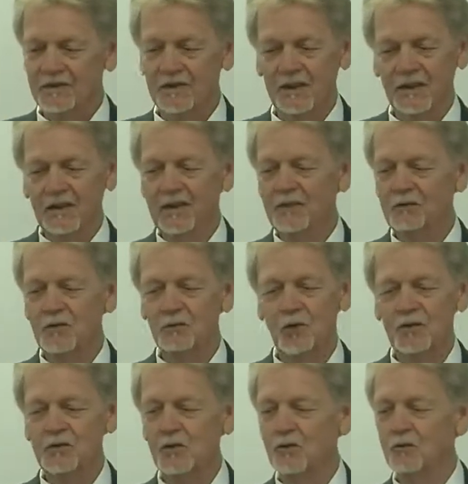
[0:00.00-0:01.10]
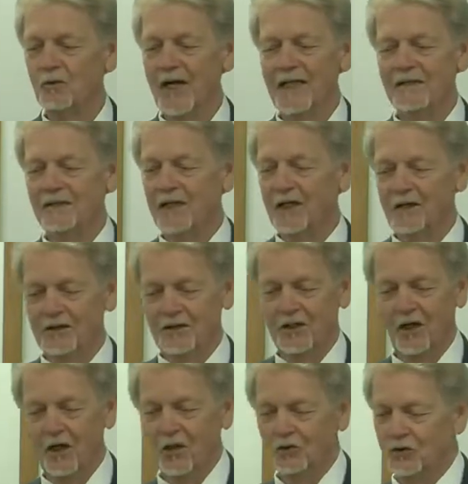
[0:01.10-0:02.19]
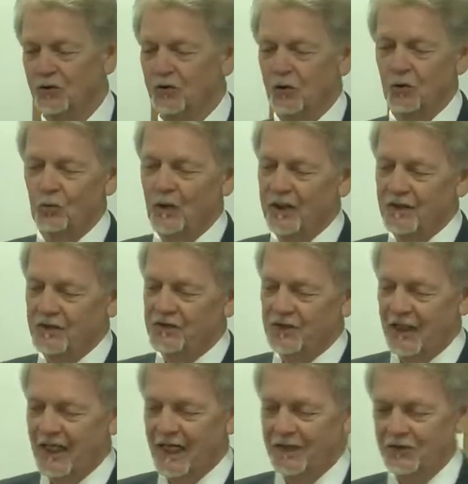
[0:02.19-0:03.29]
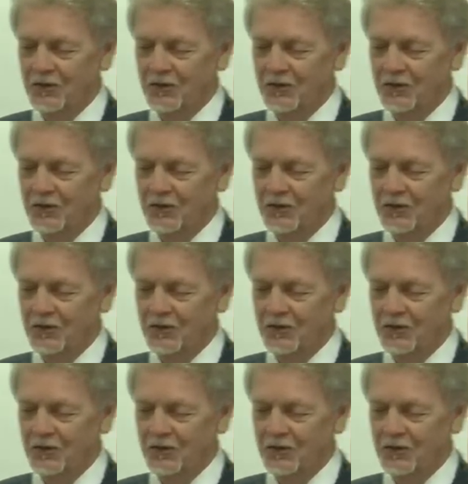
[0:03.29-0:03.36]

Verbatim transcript: he said, even when you're right there at the altar and you're ready to say,